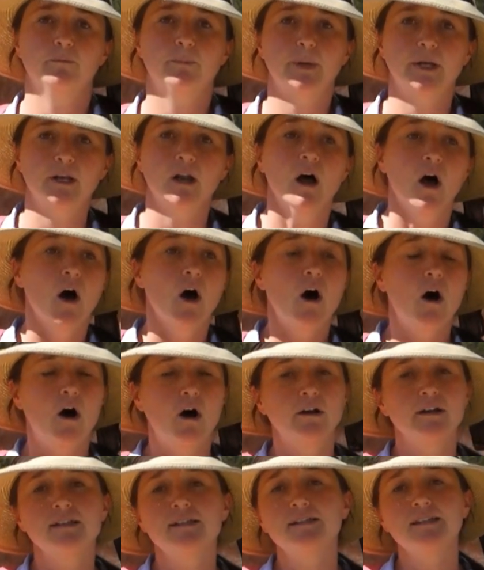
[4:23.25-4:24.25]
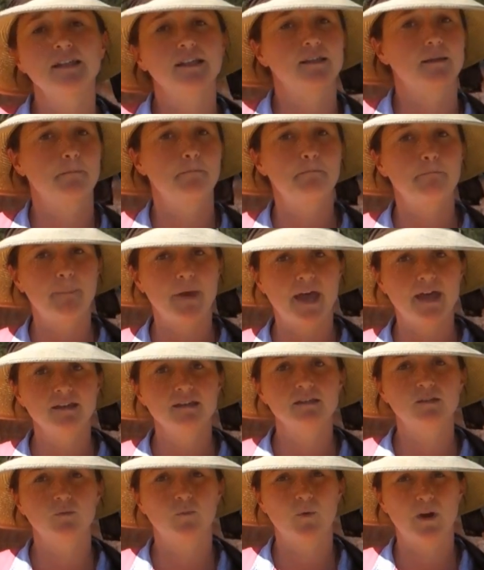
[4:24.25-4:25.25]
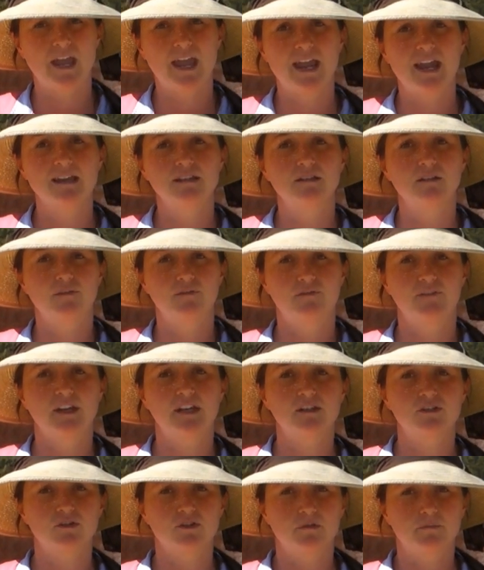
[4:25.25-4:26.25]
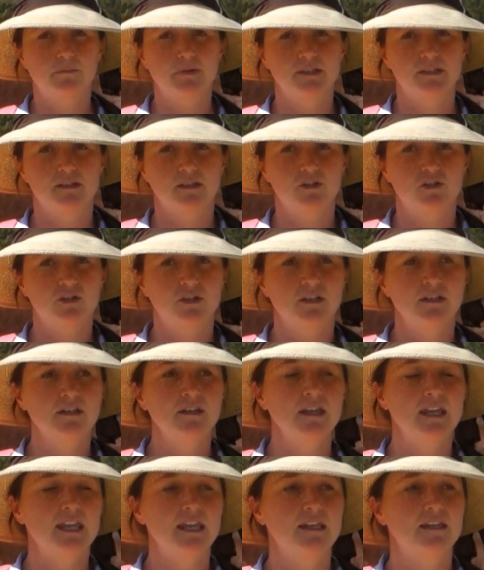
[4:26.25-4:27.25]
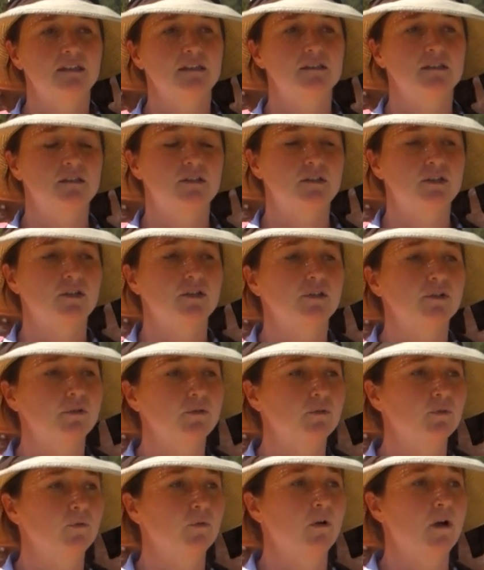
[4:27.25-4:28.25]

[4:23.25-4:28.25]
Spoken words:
But honestly, the best way to fix your position is to